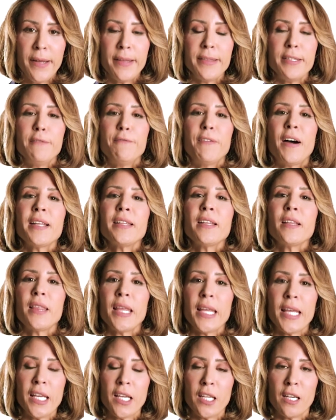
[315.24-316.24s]
Dividing the
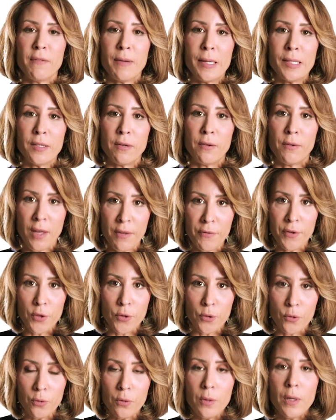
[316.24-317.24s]
incremental
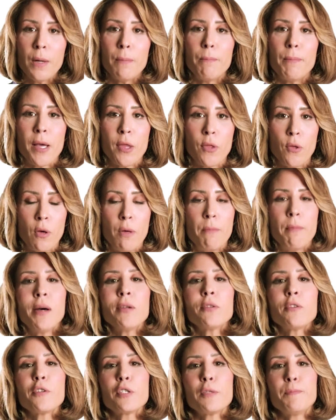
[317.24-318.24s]
revenue by the
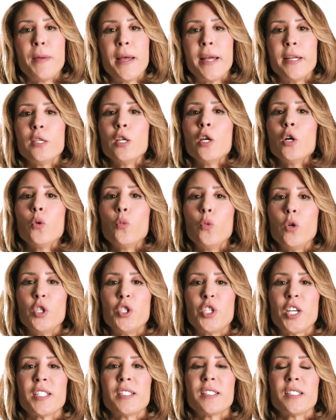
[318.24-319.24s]
amount of spend will
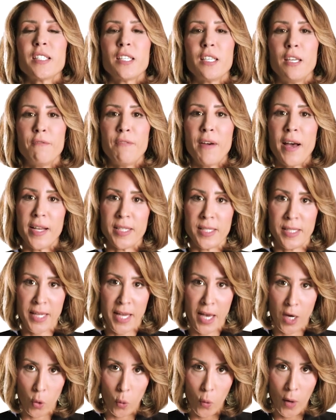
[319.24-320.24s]
just give us the
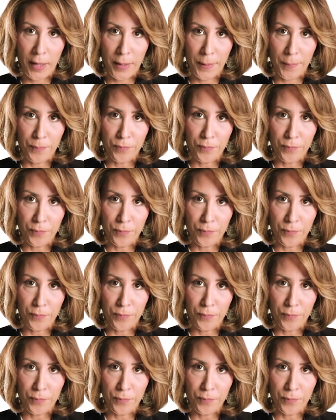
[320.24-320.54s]
ROI.